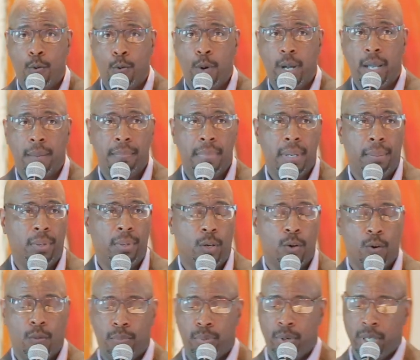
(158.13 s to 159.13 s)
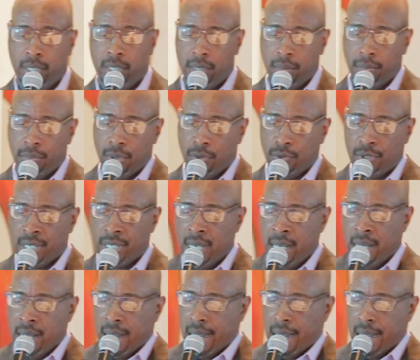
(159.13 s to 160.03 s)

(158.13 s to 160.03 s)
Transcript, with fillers: quick biblical principles